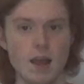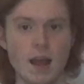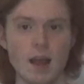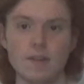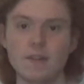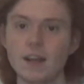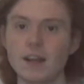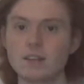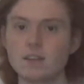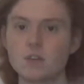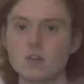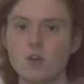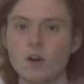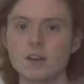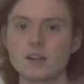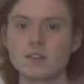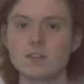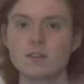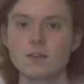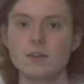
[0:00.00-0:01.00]
And thanks to
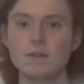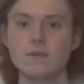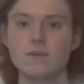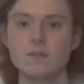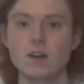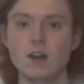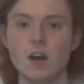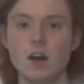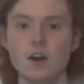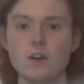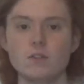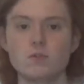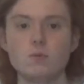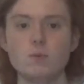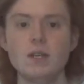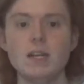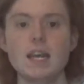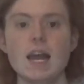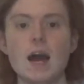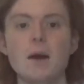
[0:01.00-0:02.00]
Crisis on Infinite Earths,
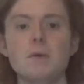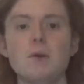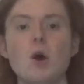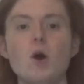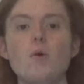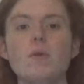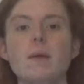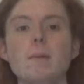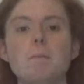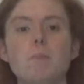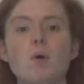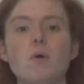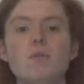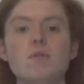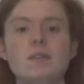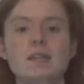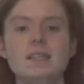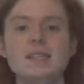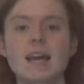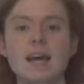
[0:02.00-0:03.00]
we now know that
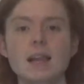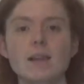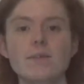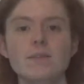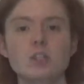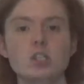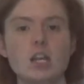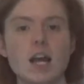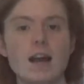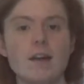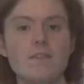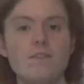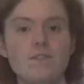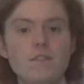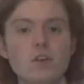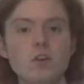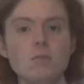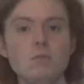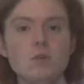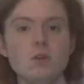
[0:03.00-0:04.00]
both the television and
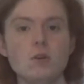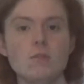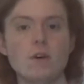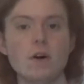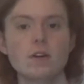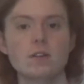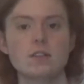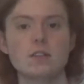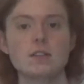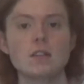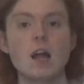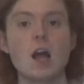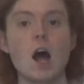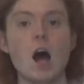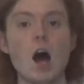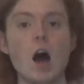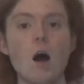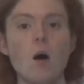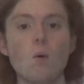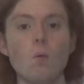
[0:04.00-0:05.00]
film universes
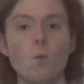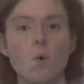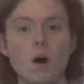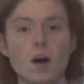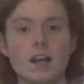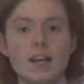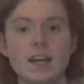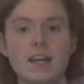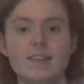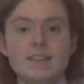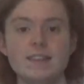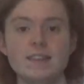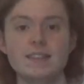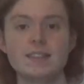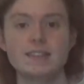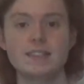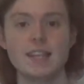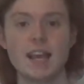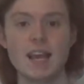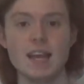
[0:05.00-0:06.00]
are one in the
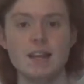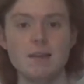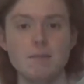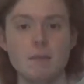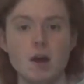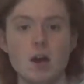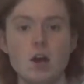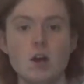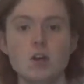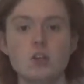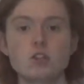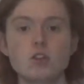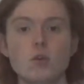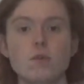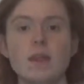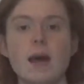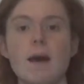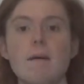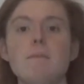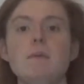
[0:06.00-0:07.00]
same.
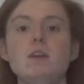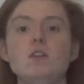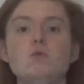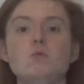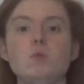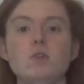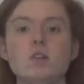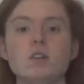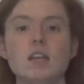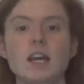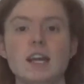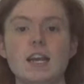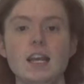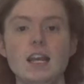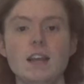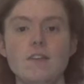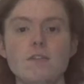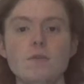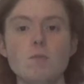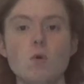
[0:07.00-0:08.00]
So that means we could
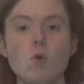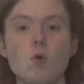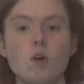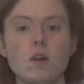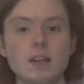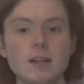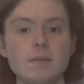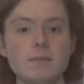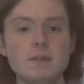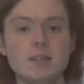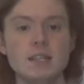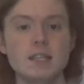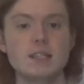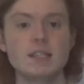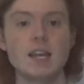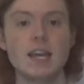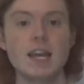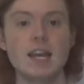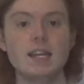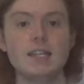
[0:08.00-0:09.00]
get even more
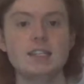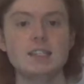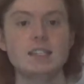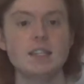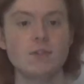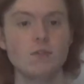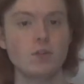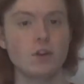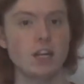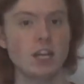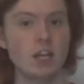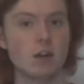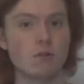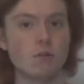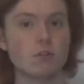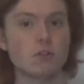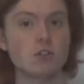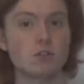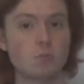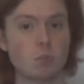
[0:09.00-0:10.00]
glimpses into different
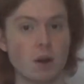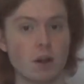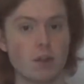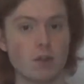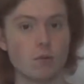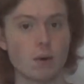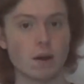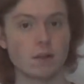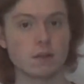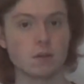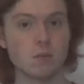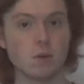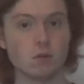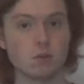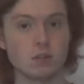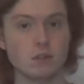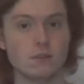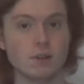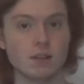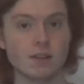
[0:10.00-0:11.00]
heroes spread throughout the
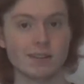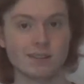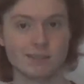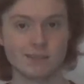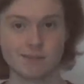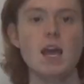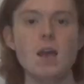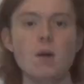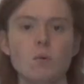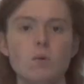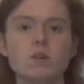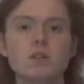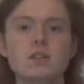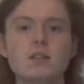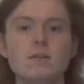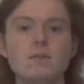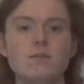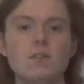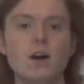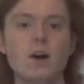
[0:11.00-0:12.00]
multiverse. It was
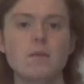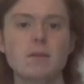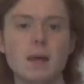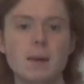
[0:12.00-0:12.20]
confirmed